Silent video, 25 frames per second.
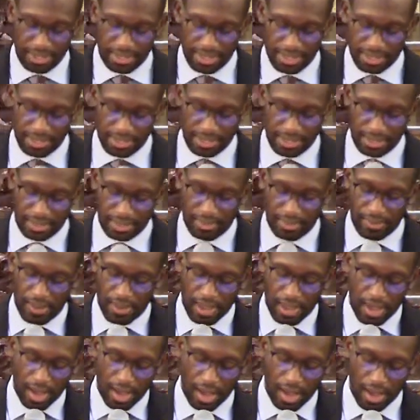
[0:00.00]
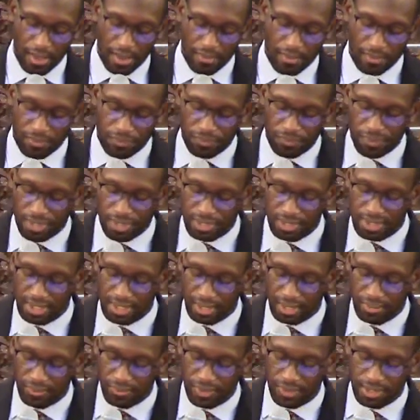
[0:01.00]
this
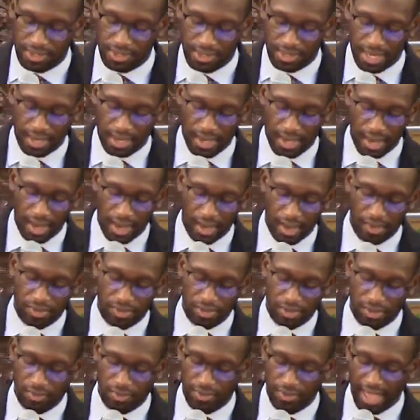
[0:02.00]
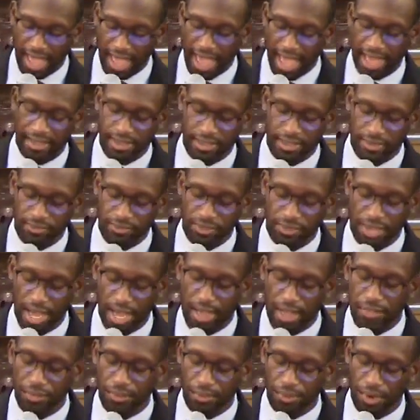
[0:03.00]
act of
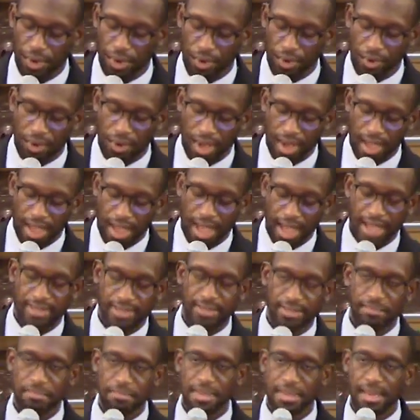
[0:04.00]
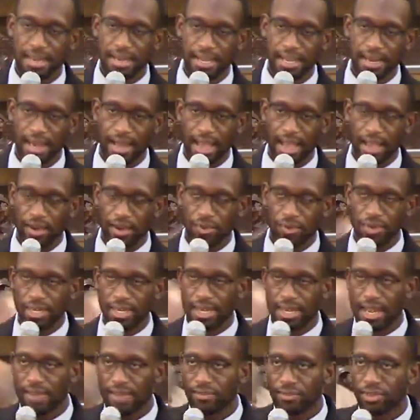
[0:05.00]
Jethro, as a Midianite who had
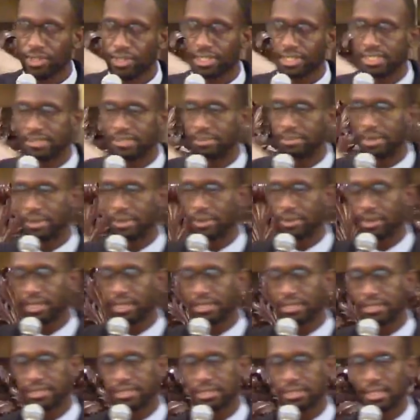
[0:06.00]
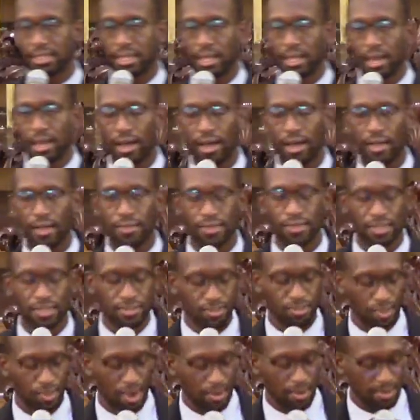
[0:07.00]
never experienced
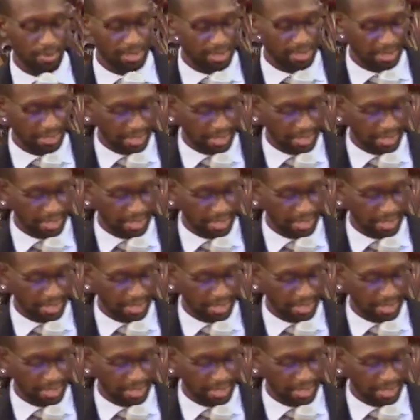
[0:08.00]
this promised